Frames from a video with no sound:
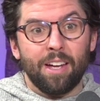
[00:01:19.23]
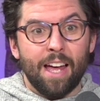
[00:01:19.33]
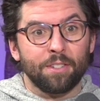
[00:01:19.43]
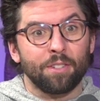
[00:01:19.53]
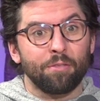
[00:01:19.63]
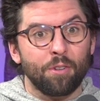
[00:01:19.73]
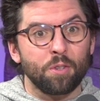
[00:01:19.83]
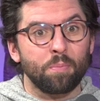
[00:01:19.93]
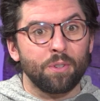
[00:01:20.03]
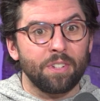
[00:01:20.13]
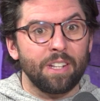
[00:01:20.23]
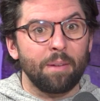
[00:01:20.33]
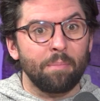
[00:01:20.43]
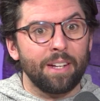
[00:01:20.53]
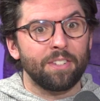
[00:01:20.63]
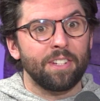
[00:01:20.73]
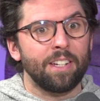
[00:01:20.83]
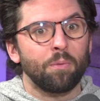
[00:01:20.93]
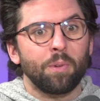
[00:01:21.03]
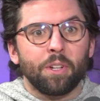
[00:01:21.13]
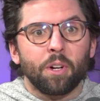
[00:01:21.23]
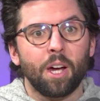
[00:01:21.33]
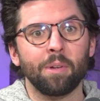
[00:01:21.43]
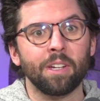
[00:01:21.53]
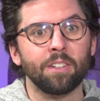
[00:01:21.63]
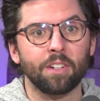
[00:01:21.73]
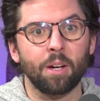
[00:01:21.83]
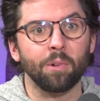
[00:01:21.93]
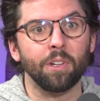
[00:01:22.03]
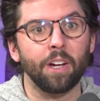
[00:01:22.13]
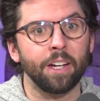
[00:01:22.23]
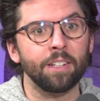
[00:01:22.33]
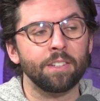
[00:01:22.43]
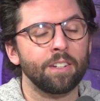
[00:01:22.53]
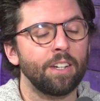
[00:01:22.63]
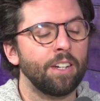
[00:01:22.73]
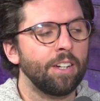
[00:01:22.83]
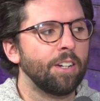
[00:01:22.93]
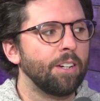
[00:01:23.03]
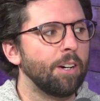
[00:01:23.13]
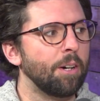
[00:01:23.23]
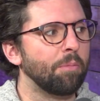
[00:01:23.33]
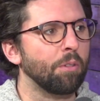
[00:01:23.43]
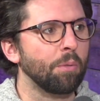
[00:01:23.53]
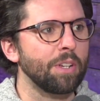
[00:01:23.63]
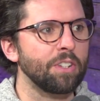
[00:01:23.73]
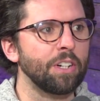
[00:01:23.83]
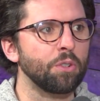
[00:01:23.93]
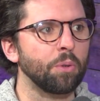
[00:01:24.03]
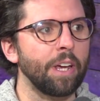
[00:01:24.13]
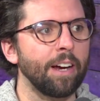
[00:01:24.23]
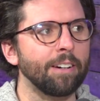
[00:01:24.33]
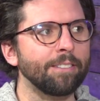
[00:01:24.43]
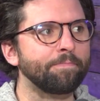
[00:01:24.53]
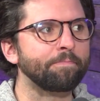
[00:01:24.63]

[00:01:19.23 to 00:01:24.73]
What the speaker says: as the first person they might see when they're coming to Cumberland Heights for residential care.